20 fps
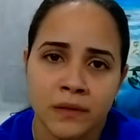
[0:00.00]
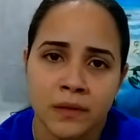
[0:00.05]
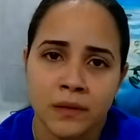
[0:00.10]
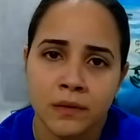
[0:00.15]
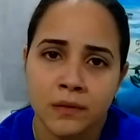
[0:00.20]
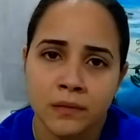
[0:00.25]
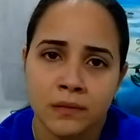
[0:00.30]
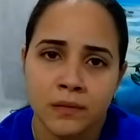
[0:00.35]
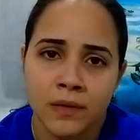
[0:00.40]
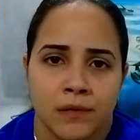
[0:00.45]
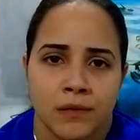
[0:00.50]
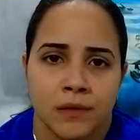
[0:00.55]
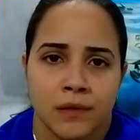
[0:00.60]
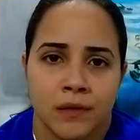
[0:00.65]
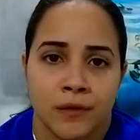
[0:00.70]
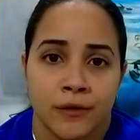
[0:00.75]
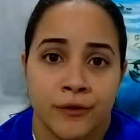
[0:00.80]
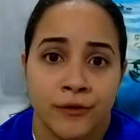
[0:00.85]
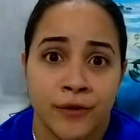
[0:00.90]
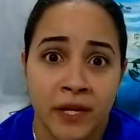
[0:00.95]
So,
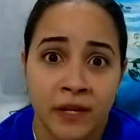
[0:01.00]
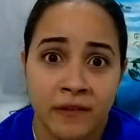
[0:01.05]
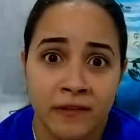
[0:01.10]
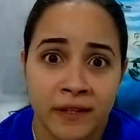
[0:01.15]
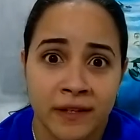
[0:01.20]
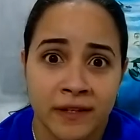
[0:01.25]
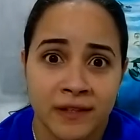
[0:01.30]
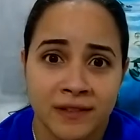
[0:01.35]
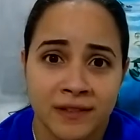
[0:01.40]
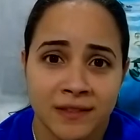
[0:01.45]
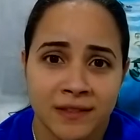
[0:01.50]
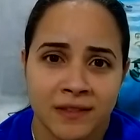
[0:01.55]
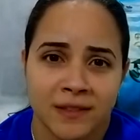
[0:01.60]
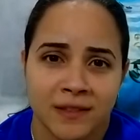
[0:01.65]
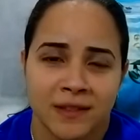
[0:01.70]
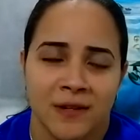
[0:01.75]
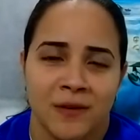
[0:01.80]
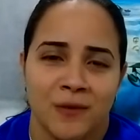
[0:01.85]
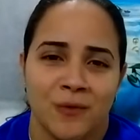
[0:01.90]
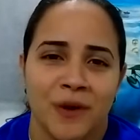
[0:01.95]
cravings.
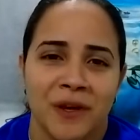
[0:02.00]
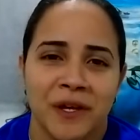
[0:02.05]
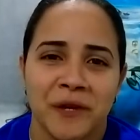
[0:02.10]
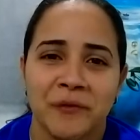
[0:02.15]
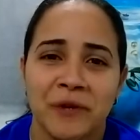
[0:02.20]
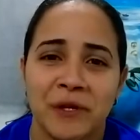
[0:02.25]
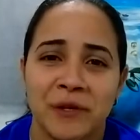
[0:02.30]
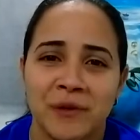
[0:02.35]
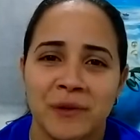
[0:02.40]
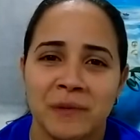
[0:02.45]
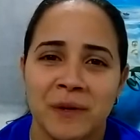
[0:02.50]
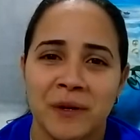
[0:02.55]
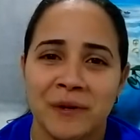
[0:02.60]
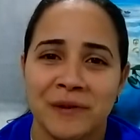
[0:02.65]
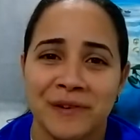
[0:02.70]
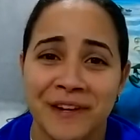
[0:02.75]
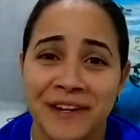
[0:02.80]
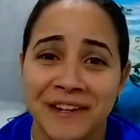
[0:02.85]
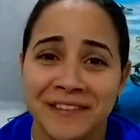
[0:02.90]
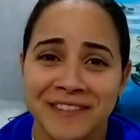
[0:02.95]
What can we do
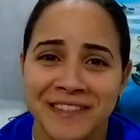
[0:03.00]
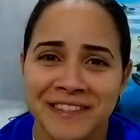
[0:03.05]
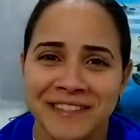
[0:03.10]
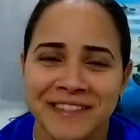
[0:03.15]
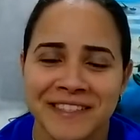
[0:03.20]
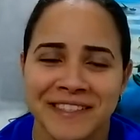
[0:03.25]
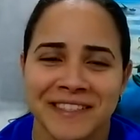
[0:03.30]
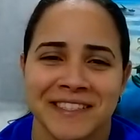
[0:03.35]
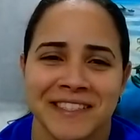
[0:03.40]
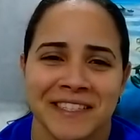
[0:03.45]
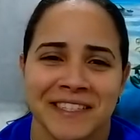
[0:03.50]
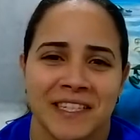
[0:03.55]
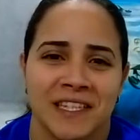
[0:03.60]
about cravings?